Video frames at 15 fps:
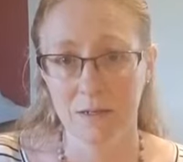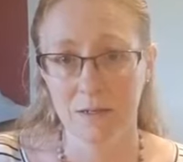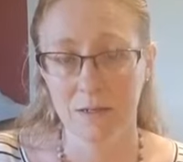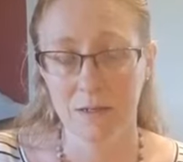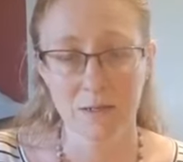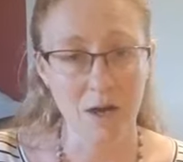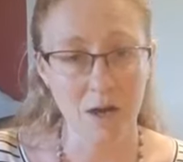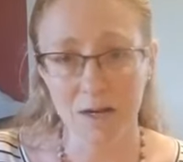
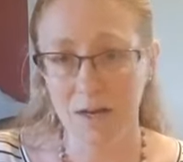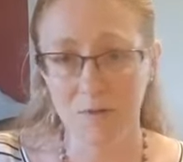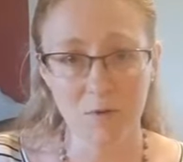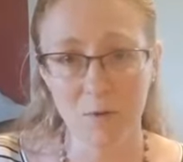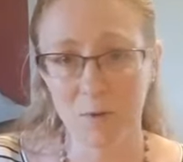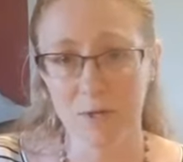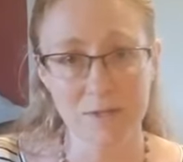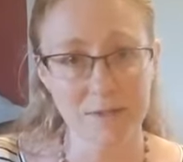Not
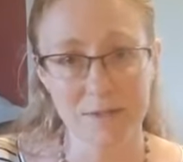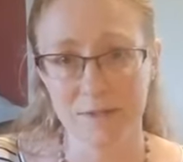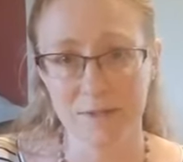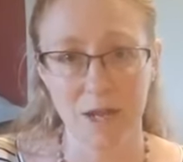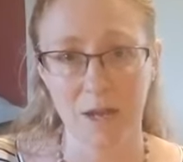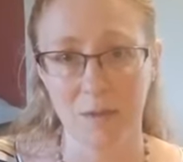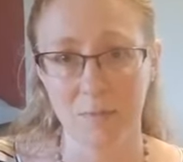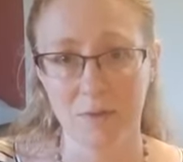everyone is the
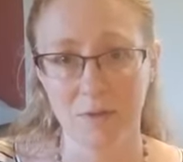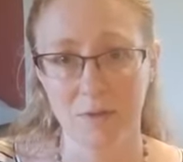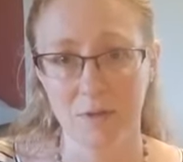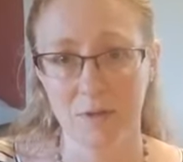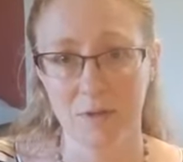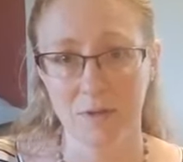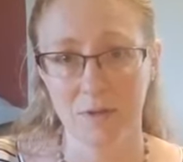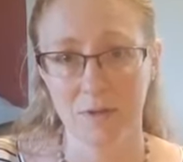same.
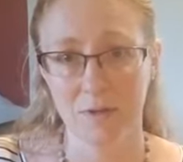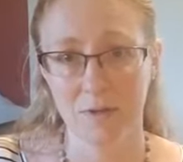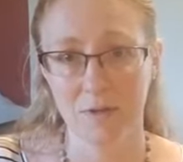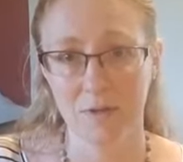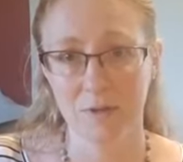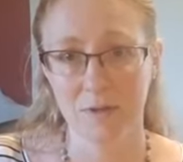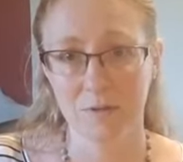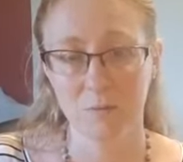
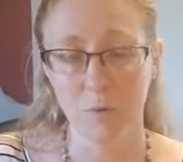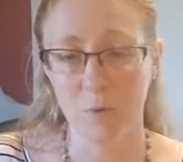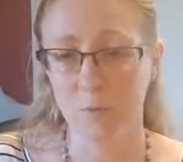What